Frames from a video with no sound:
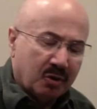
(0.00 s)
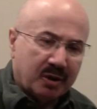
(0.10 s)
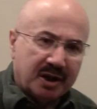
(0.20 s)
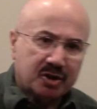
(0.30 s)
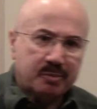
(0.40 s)

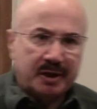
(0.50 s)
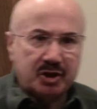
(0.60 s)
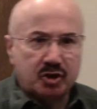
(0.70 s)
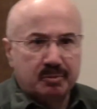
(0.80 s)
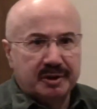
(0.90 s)
Well,
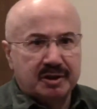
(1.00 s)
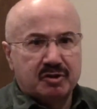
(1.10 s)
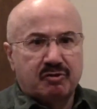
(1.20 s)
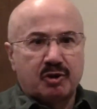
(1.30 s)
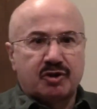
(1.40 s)
exponential
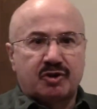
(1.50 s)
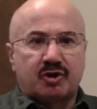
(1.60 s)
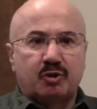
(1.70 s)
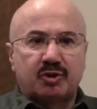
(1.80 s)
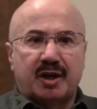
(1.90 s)
means first
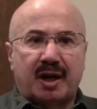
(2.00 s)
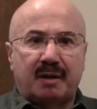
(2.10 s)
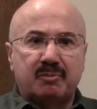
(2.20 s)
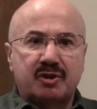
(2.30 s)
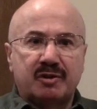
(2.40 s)
2
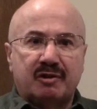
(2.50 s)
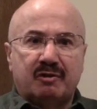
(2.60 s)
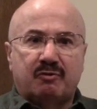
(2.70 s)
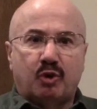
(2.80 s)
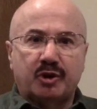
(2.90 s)
times,
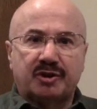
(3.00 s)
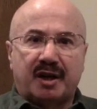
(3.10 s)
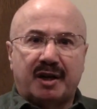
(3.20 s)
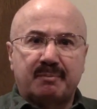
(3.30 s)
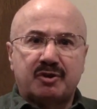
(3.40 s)
4
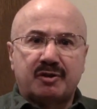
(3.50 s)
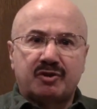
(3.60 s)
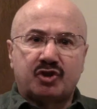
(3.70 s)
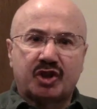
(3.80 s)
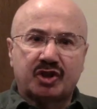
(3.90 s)
times,
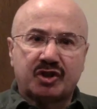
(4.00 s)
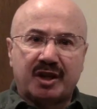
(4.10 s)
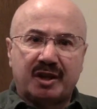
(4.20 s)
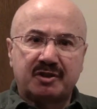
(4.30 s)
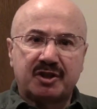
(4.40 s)
6
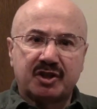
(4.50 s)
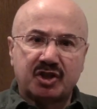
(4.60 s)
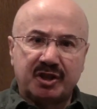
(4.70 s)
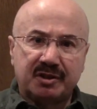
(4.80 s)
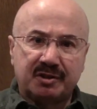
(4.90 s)
times,
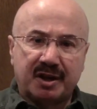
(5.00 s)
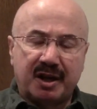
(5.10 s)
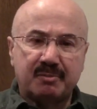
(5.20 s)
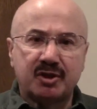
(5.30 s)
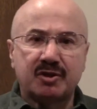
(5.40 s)
16
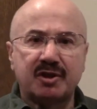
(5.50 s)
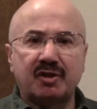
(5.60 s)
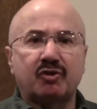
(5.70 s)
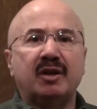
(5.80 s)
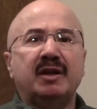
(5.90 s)
times,
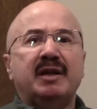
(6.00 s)
etc.